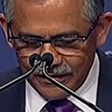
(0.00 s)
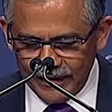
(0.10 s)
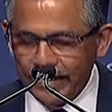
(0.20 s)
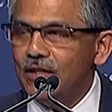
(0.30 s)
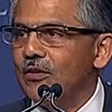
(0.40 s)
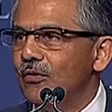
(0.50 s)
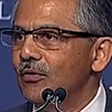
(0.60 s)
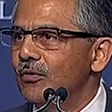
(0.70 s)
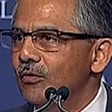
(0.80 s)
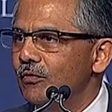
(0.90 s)
thank you
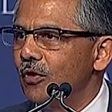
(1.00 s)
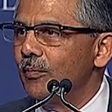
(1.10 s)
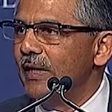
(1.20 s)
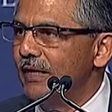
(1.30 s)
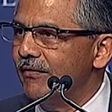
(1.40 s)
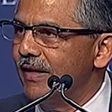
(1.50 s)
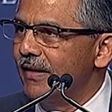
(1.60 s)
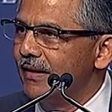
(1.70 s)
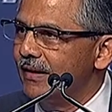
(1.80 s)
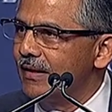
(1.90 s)
for
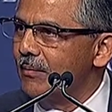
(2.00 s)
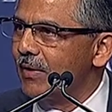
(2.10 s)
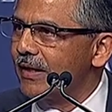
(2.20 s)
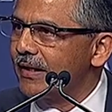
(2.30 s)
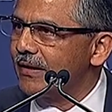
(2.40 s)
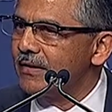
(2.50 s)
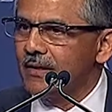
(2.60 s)
believing in the market